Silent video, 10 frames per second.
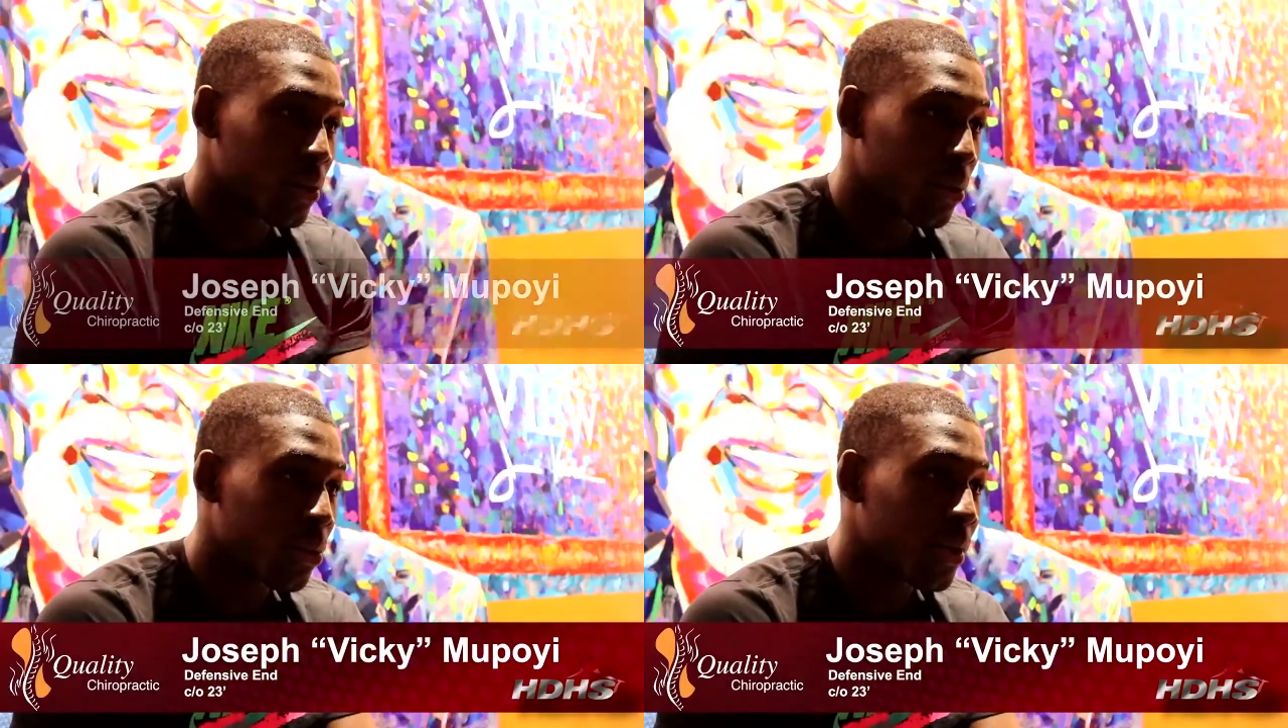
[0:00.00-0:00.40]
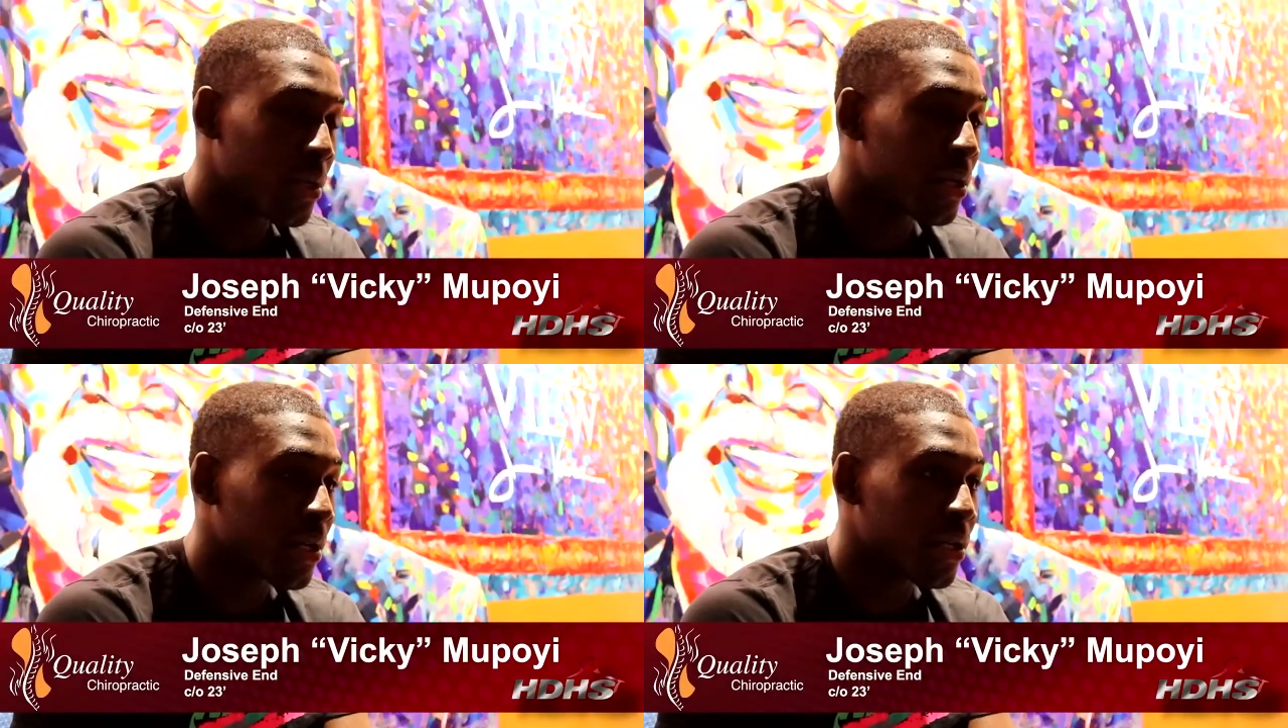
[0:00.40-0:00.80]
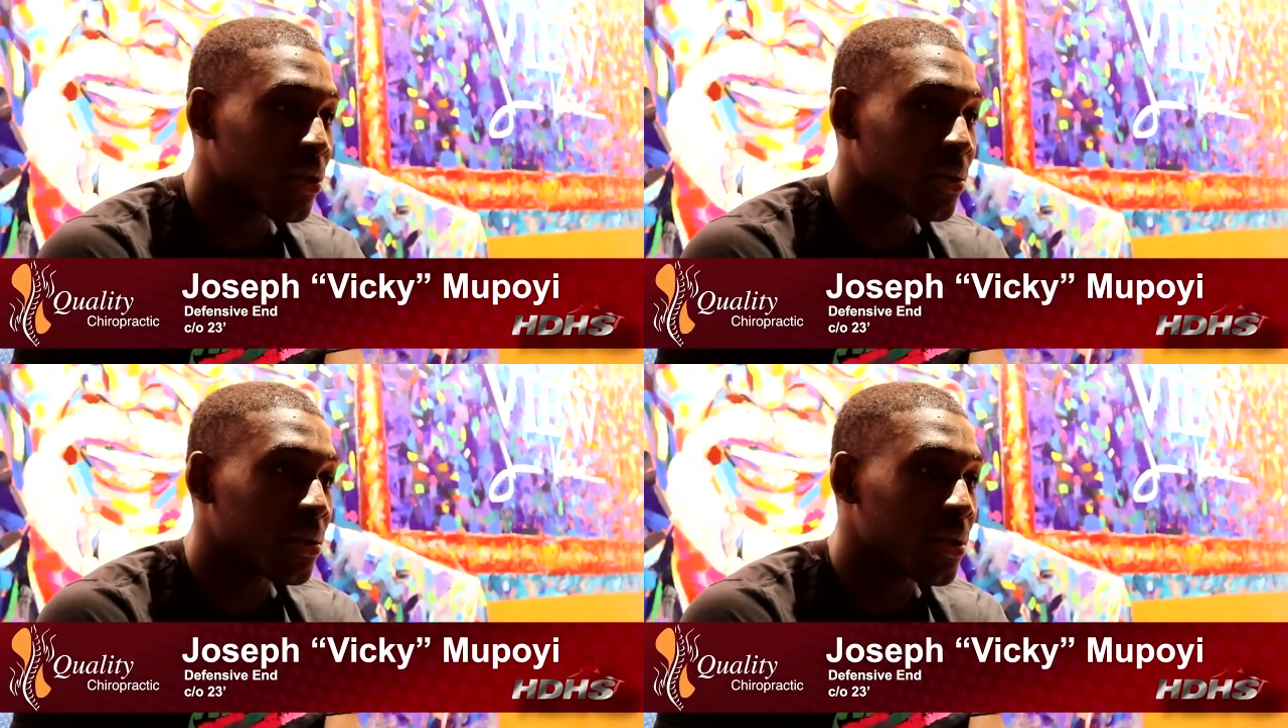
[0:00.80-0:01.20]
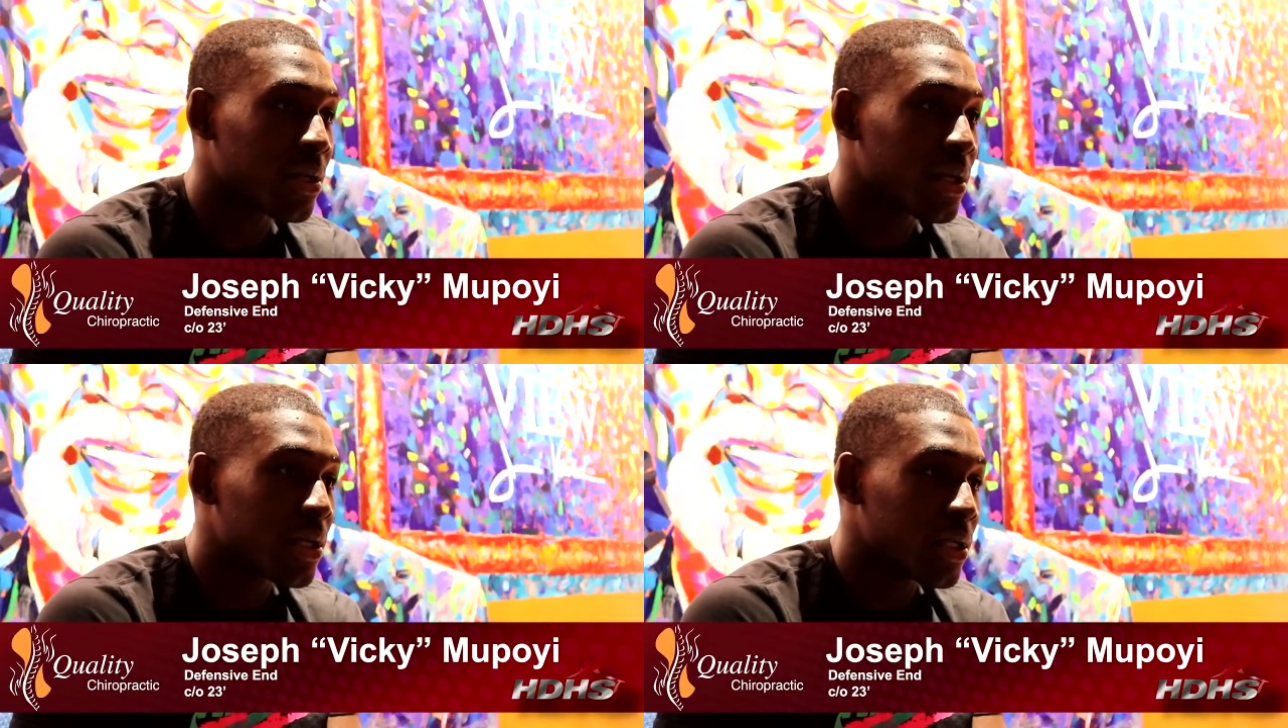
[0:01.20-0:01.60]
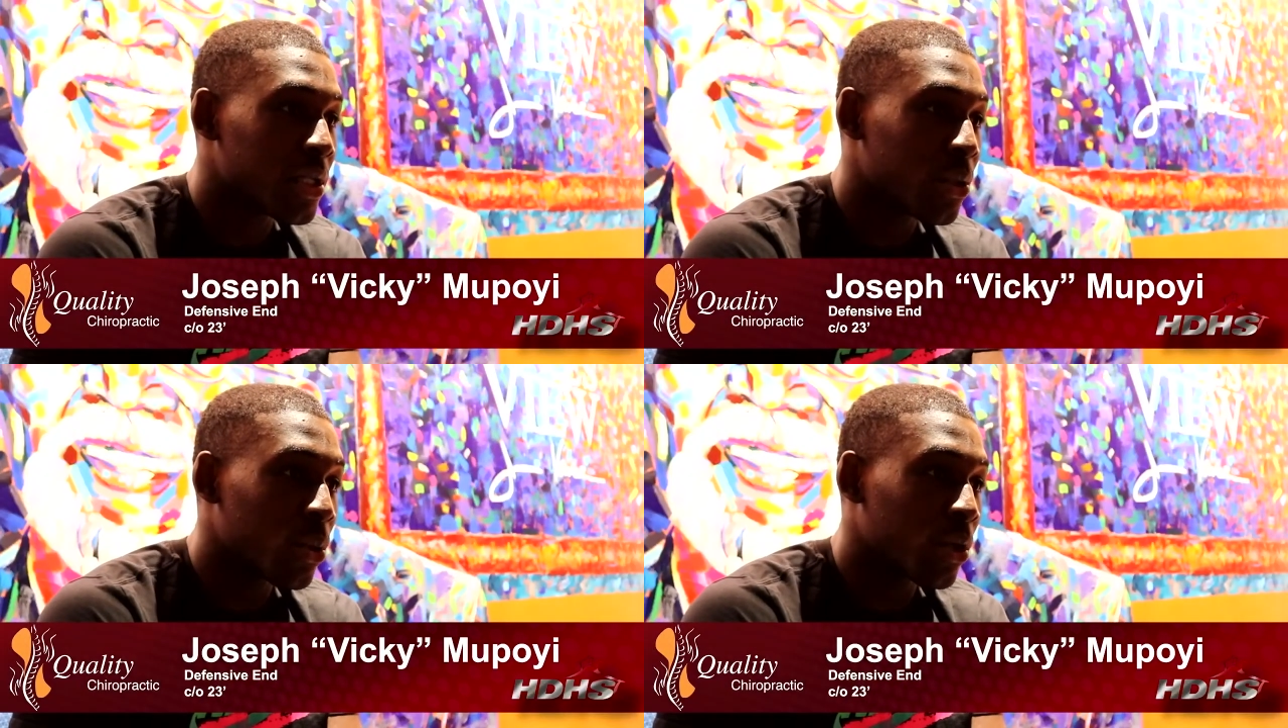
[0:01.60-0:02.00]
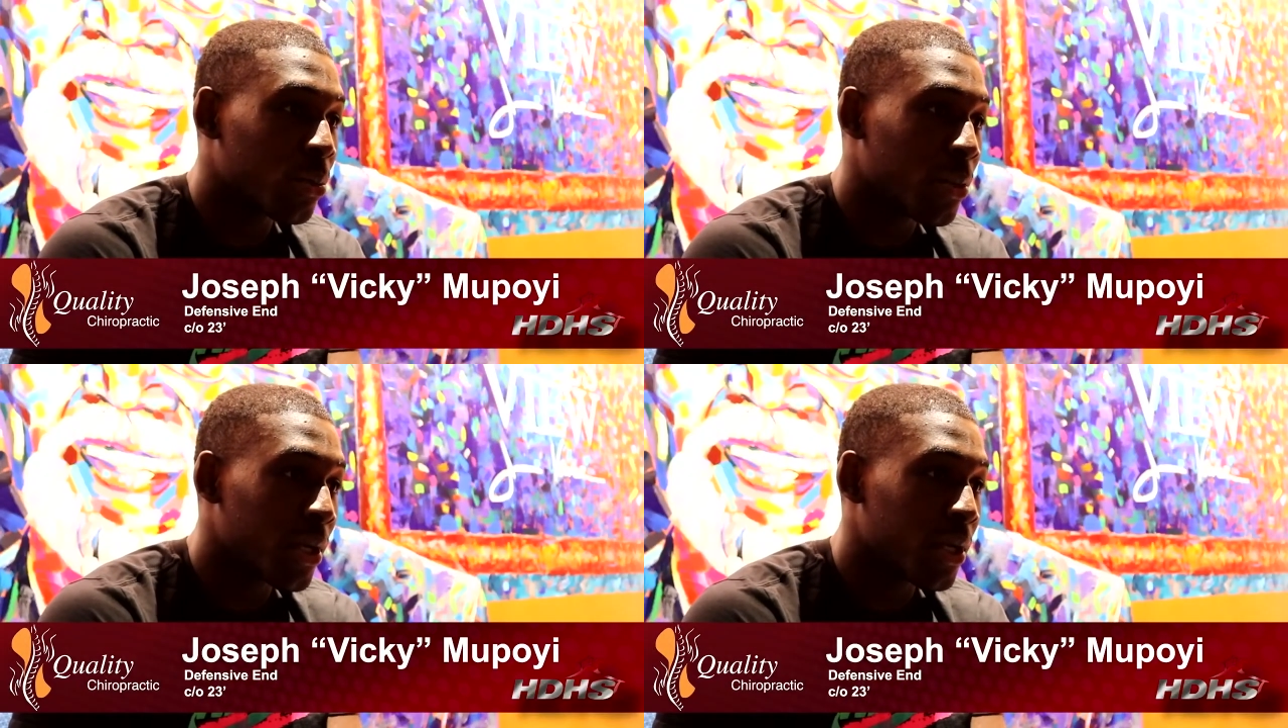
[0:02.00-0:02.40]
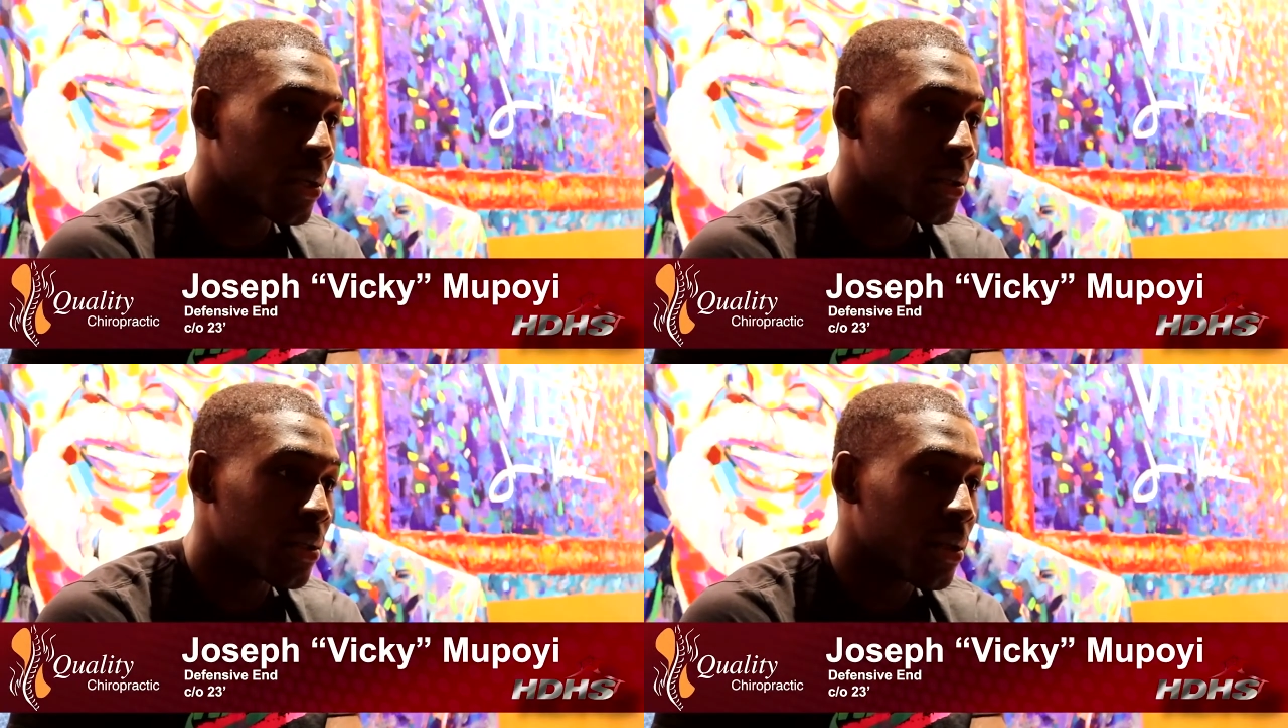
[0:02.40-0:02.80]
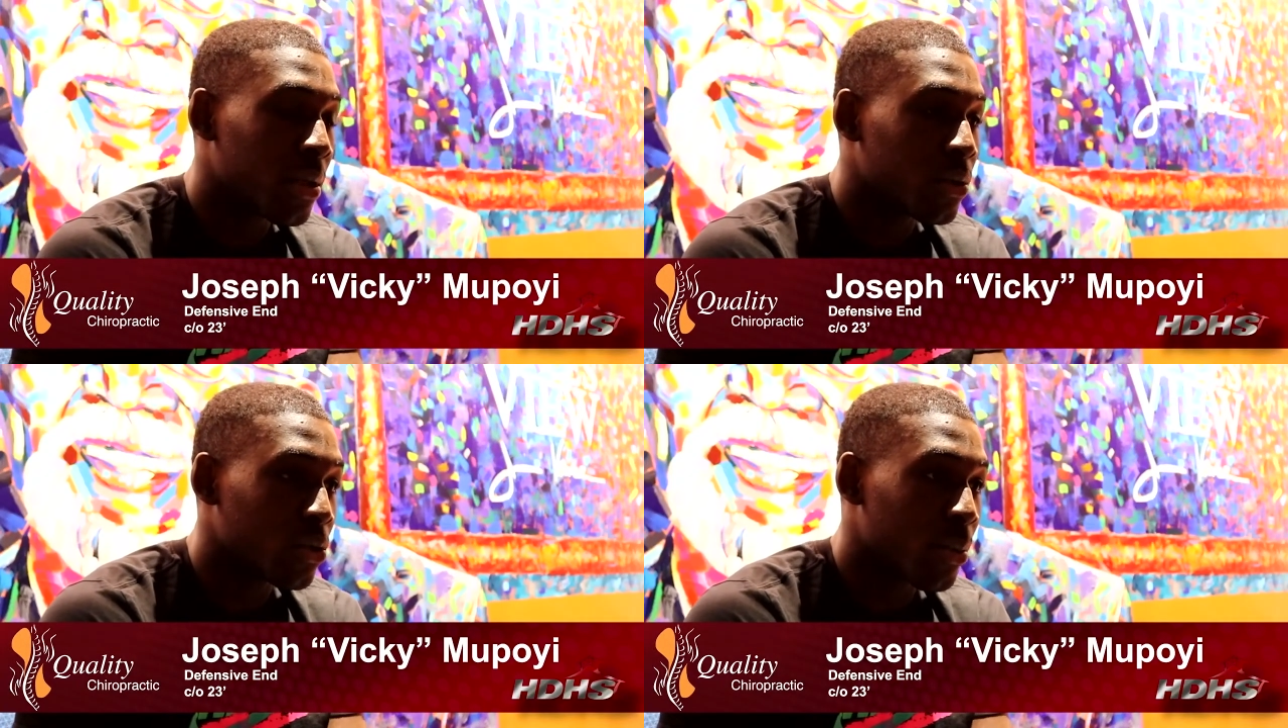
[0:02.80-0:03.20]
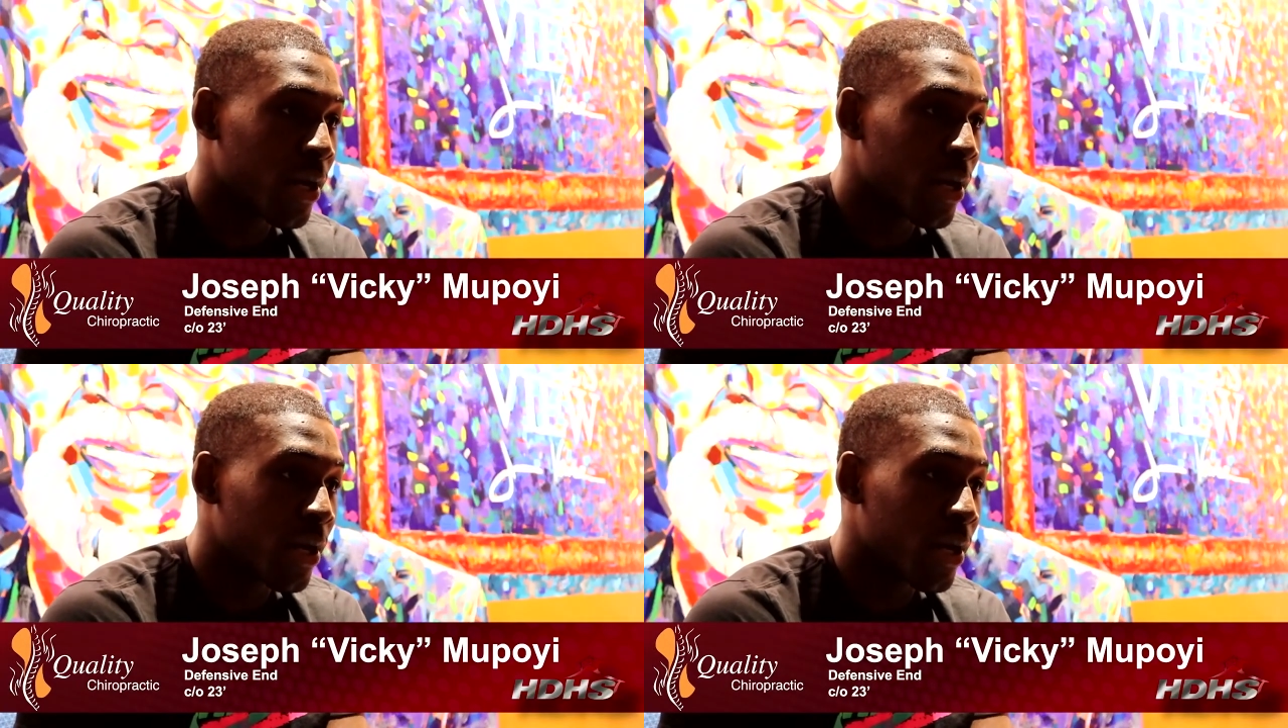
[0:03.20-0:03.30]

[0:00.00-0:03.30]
good education. She want me to be